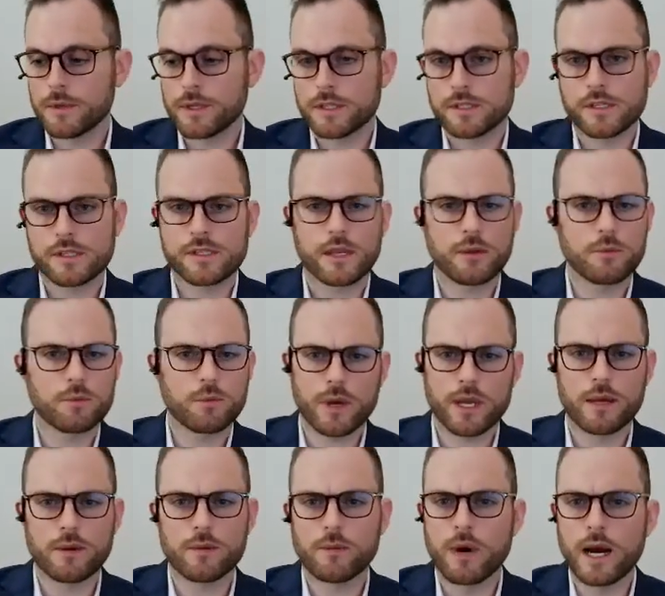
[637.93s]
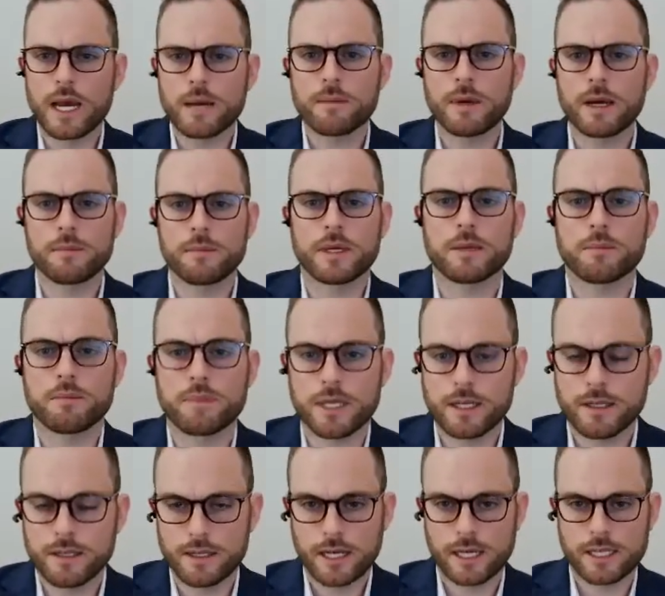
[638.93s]
because they said, wait, why am I being
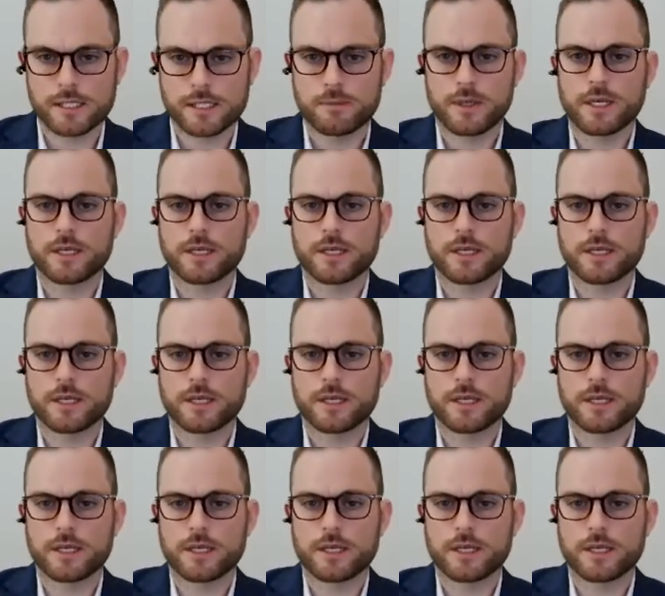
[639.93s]
penalized